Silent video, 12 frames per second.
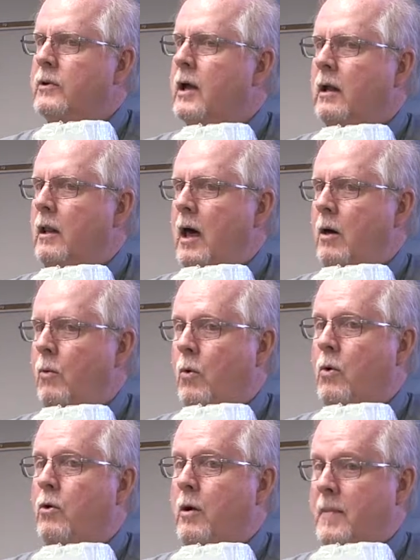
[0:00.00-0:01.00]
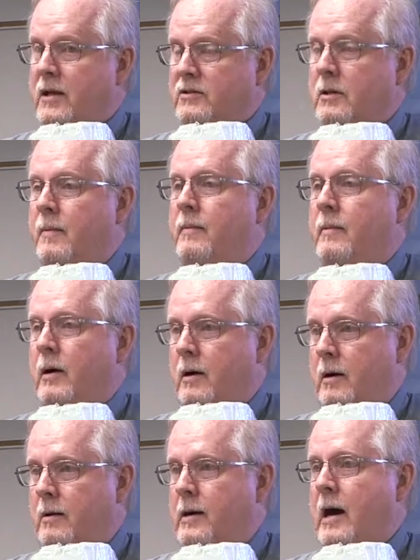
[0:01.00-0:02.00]
take a lot of water to mess up
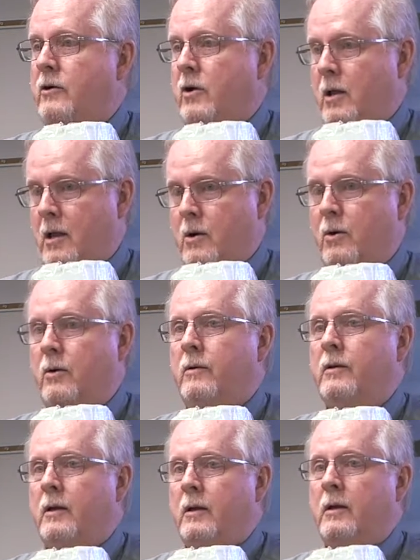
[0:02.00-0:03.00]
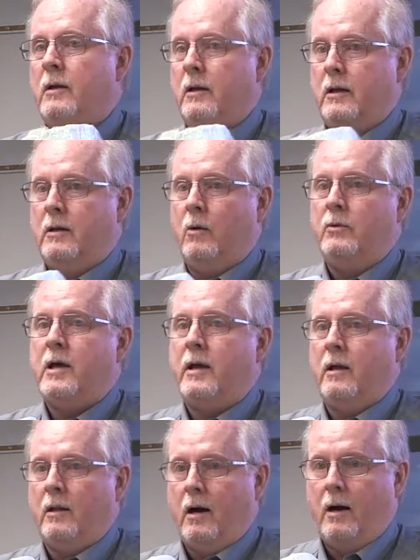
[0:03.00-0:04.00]
hydraulic oil. It don't
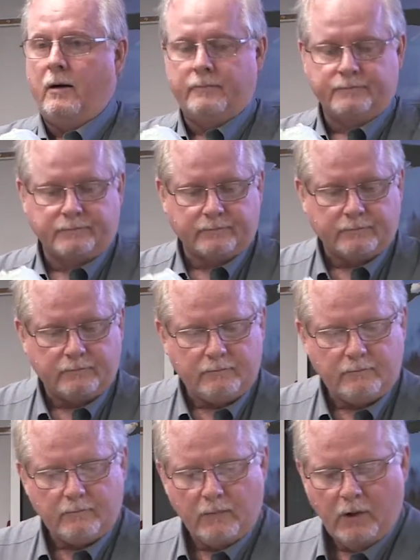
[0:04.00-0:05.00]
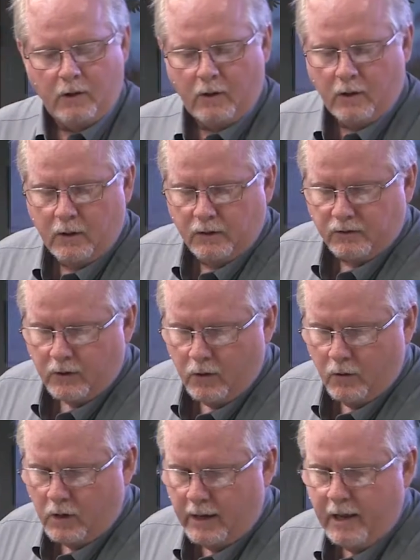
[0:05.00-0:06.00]
take a lot.
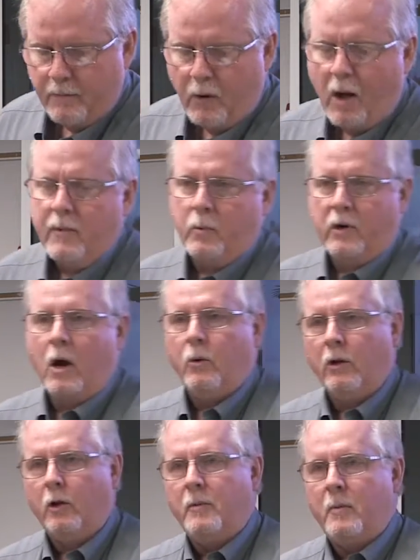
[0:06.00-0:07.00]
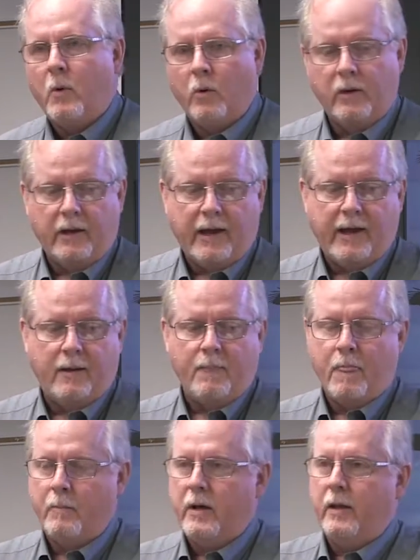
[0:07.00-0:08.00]
So it probably would hold a little bit more than that.
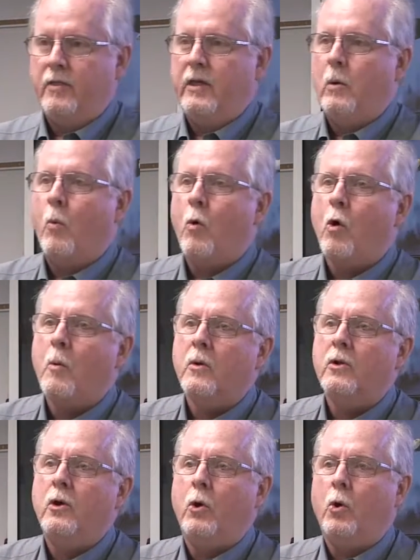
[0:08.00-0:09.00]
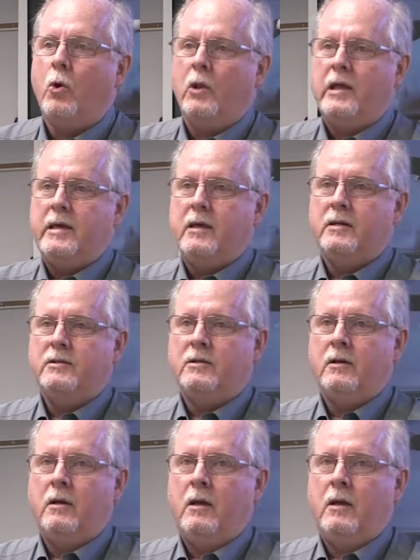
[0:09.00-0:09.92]
But the warmer the oil is,